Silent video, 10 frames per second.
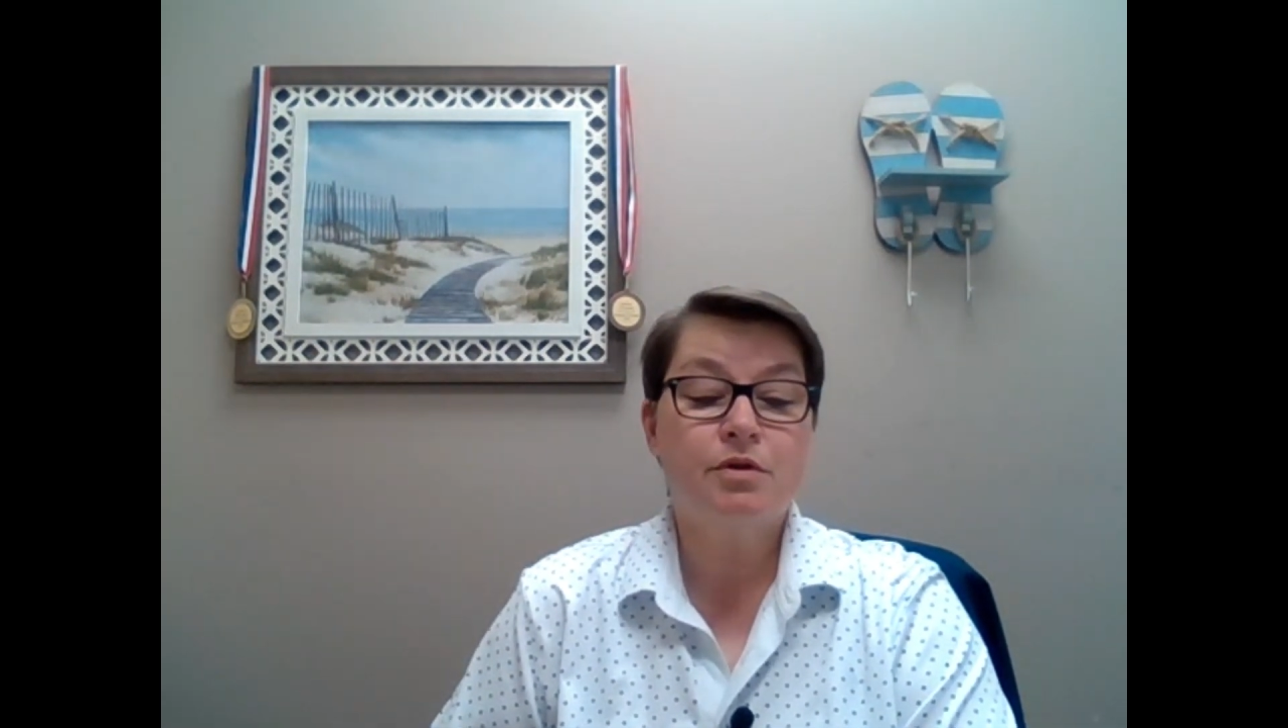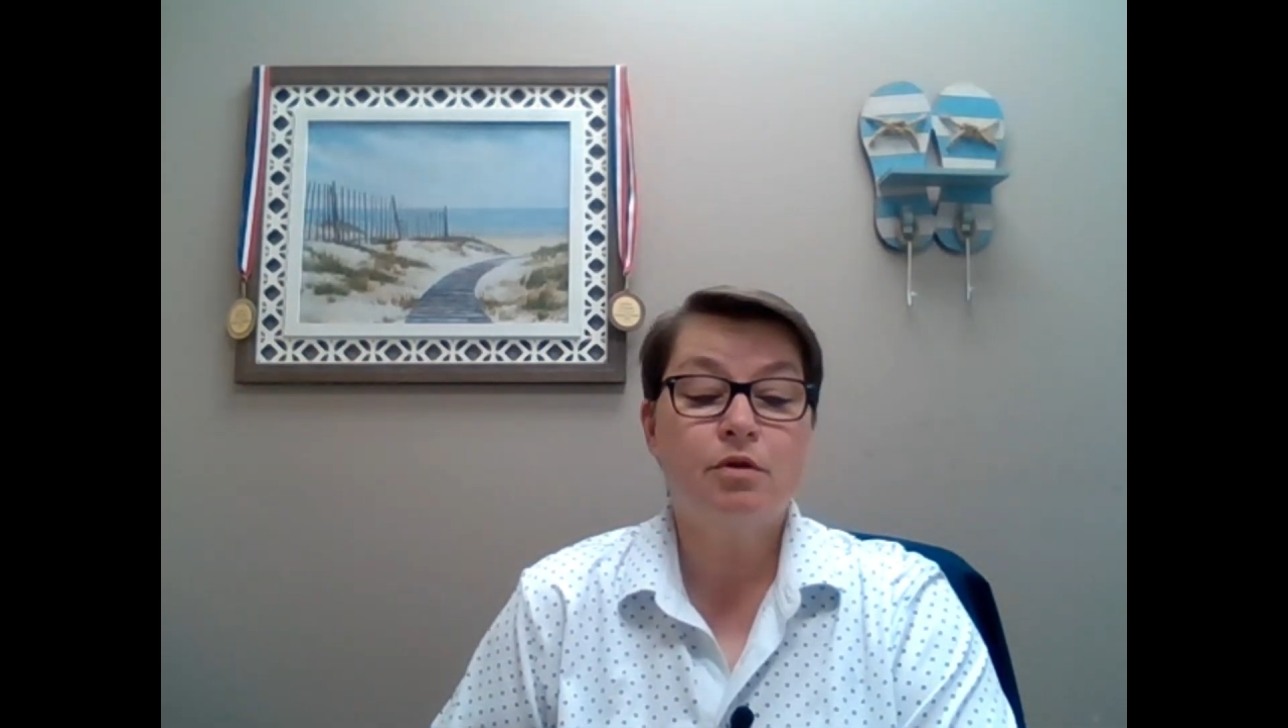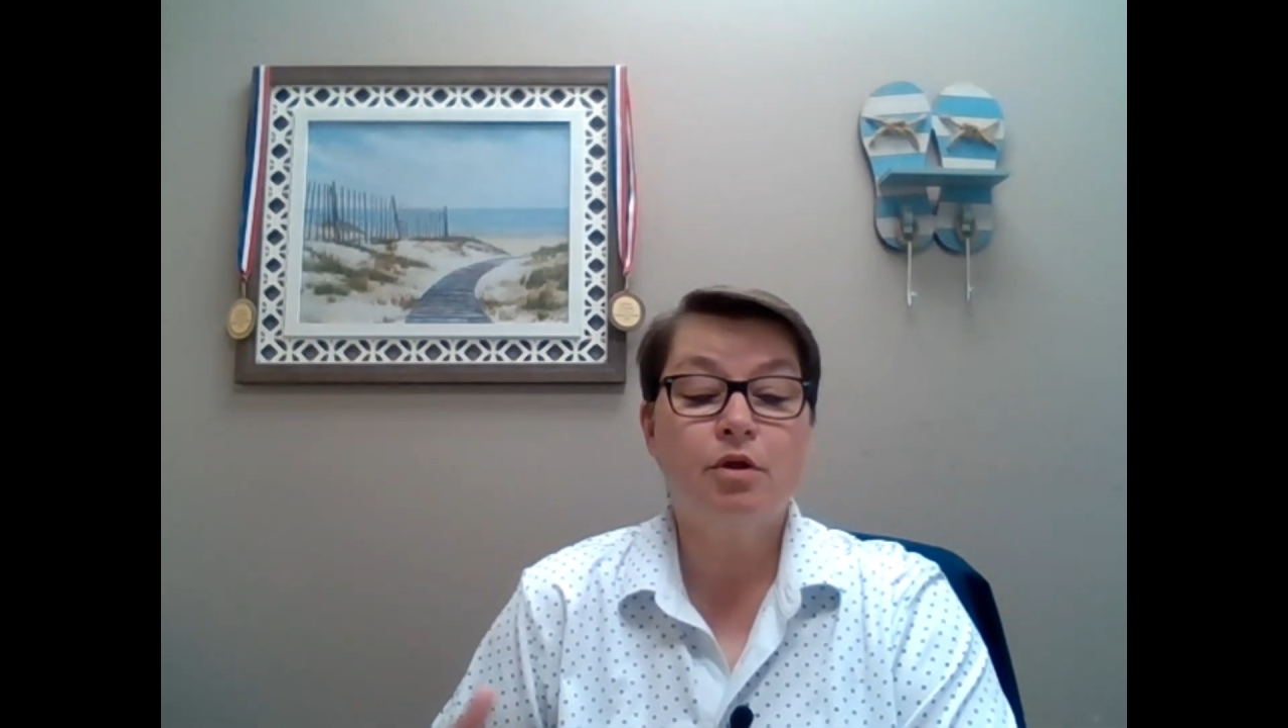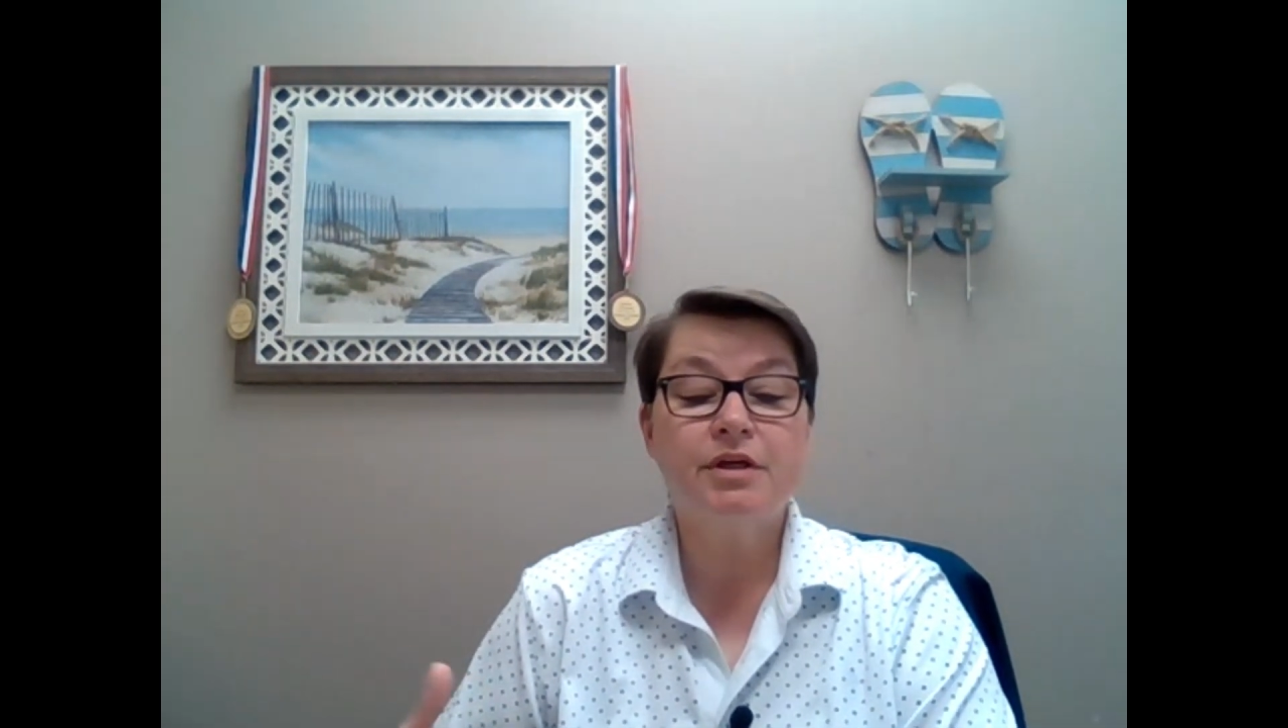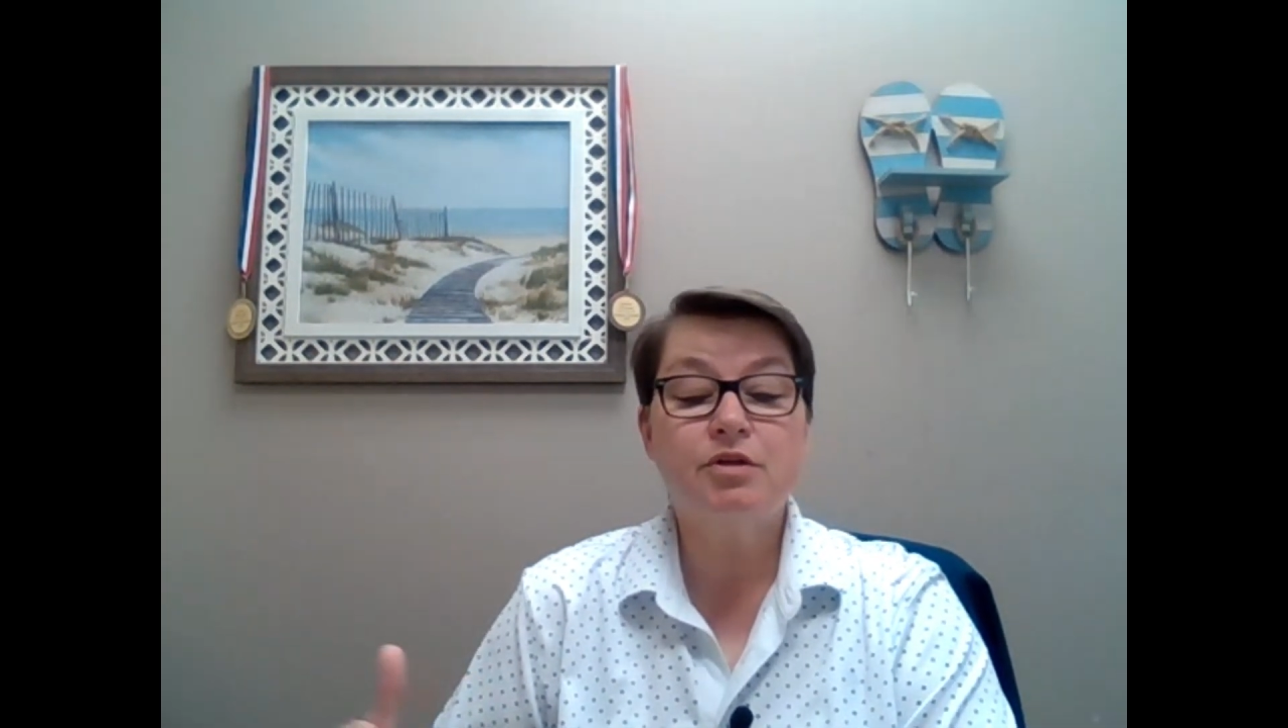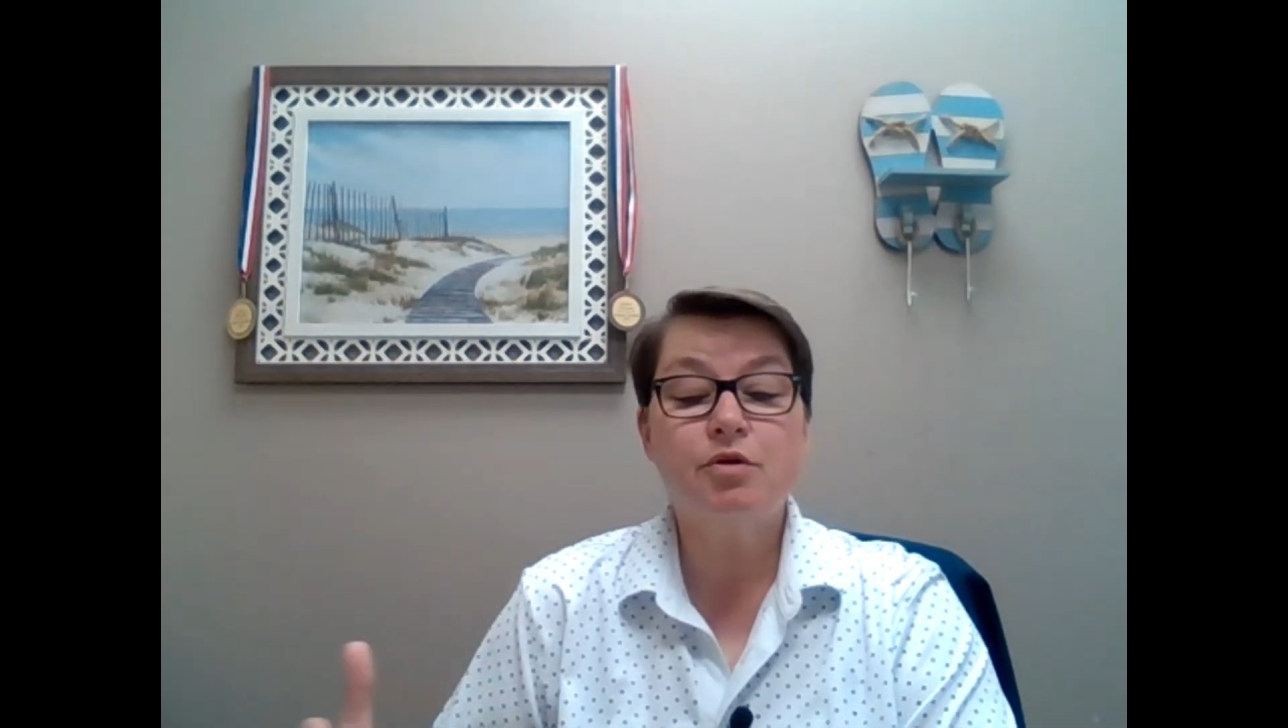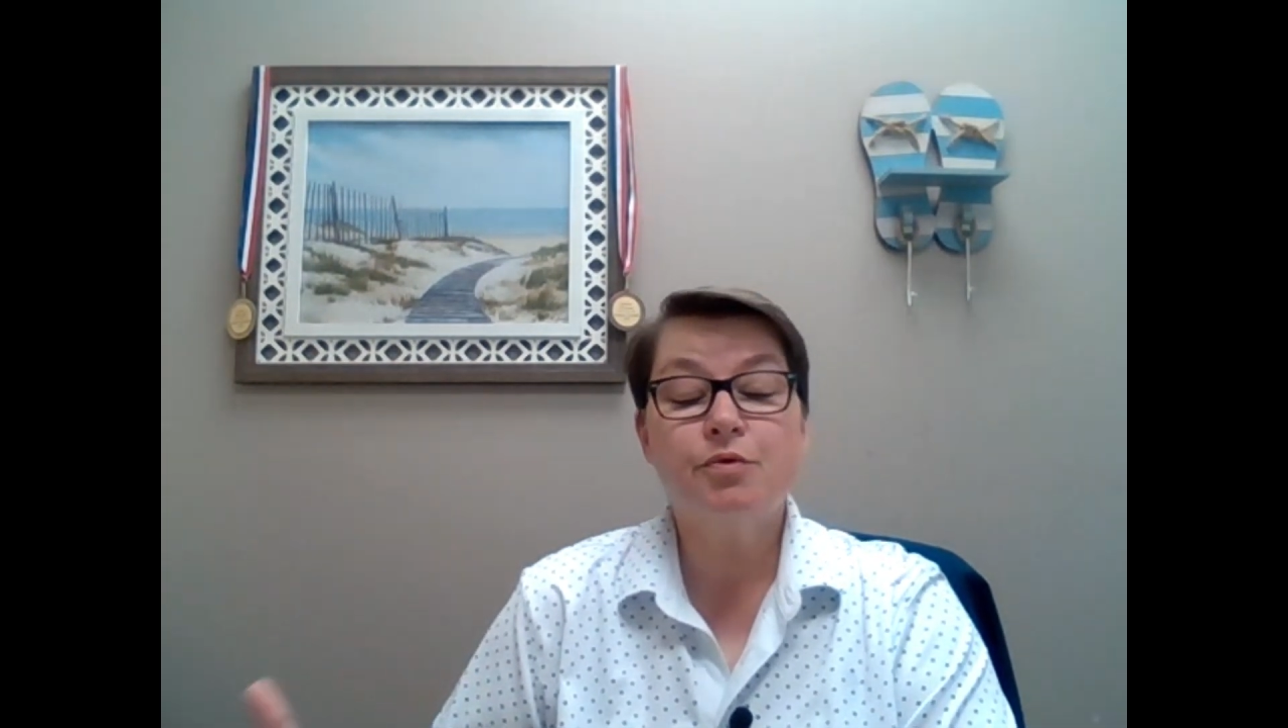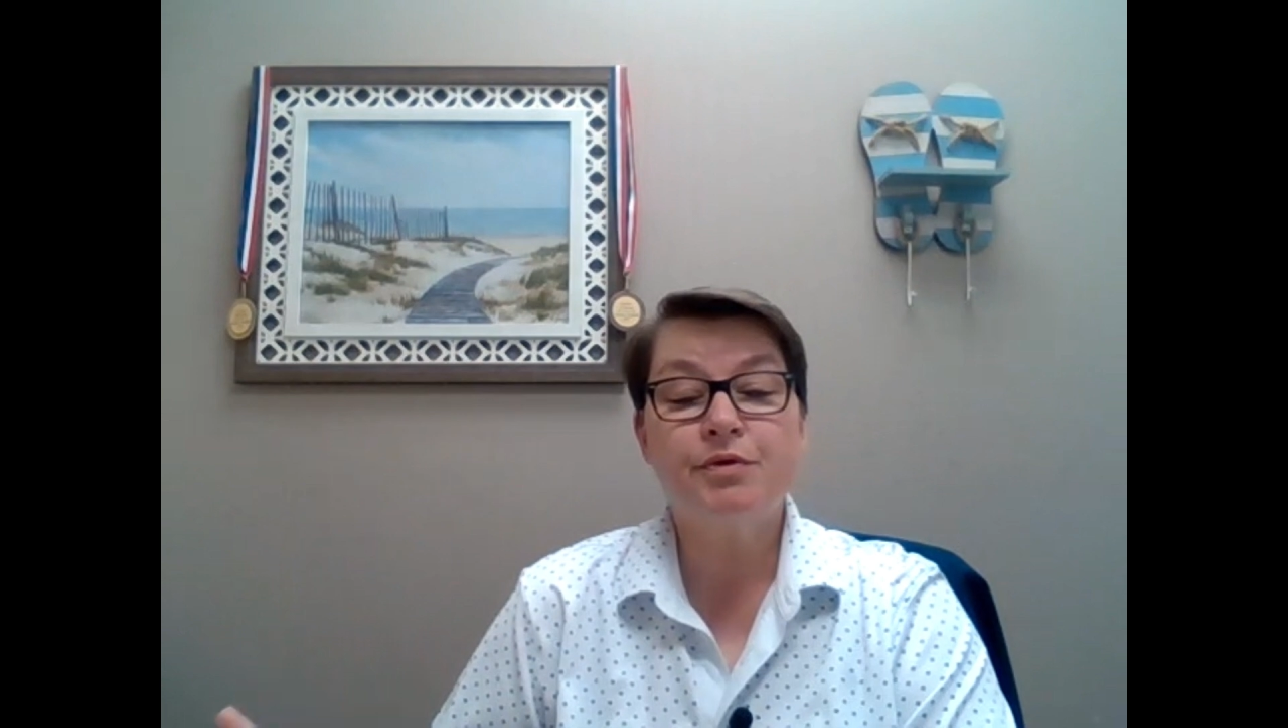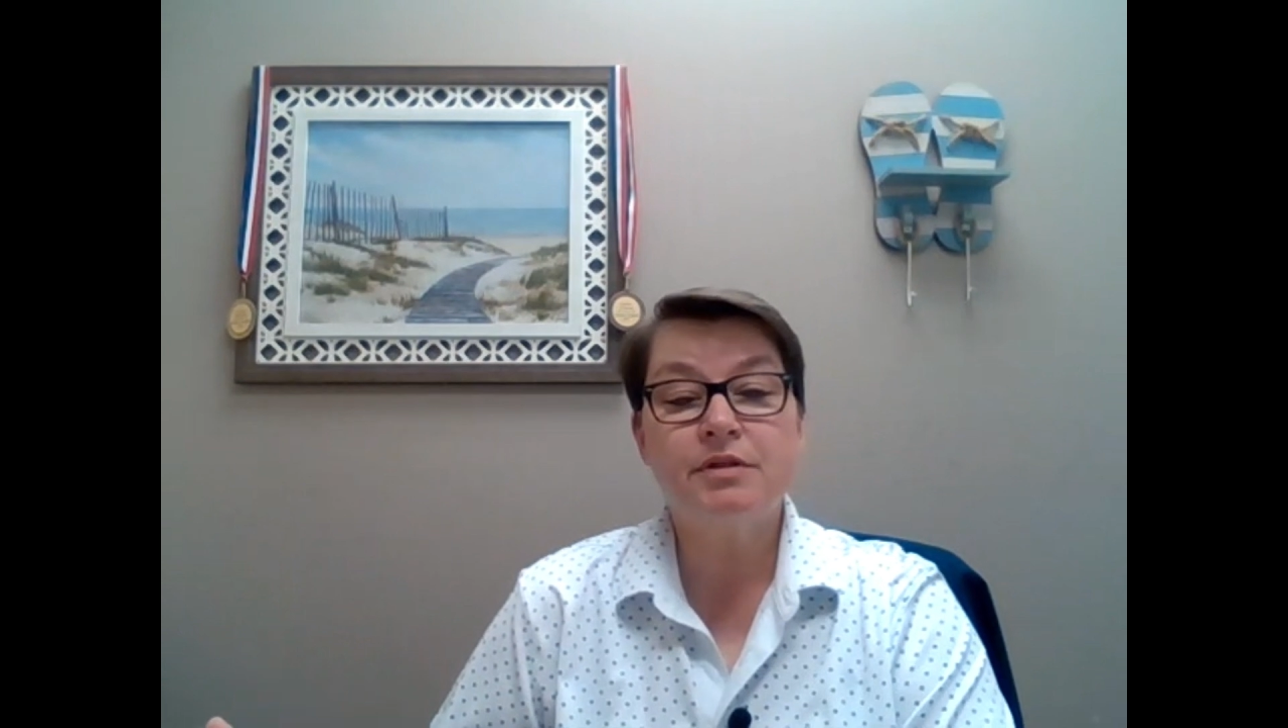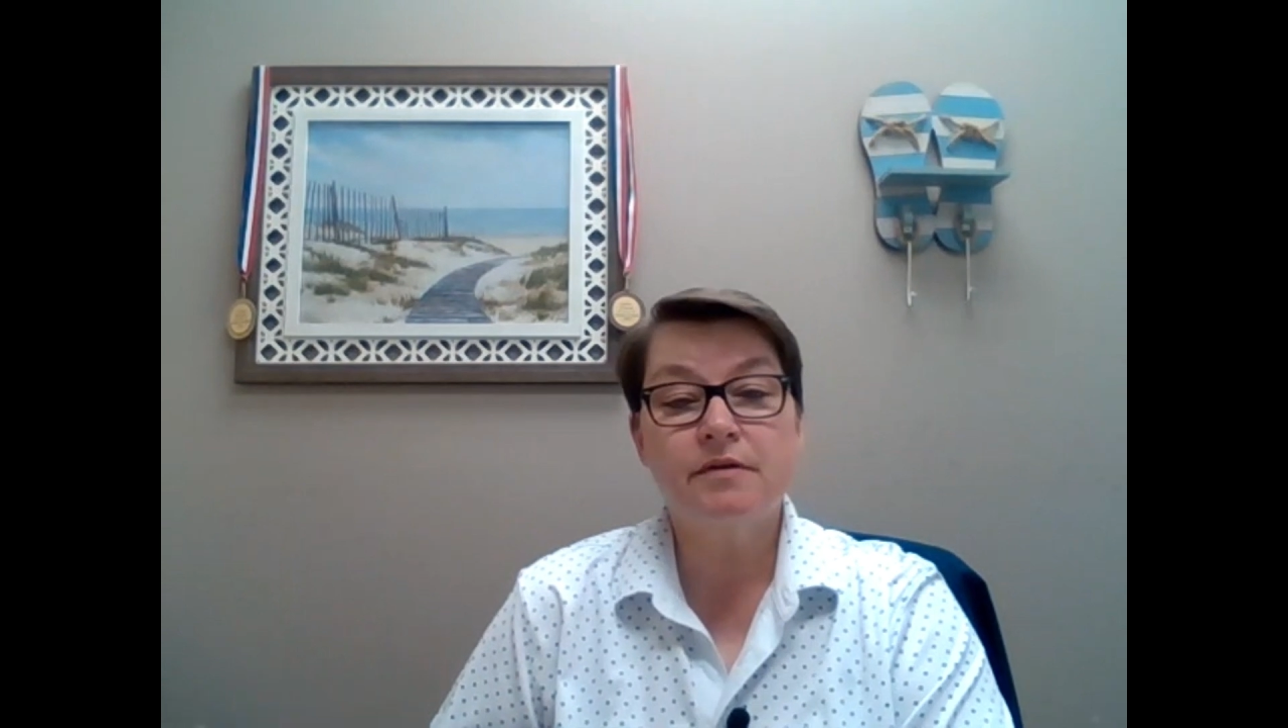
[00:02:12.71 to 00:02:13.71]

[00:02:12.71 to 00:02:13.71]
looking to increase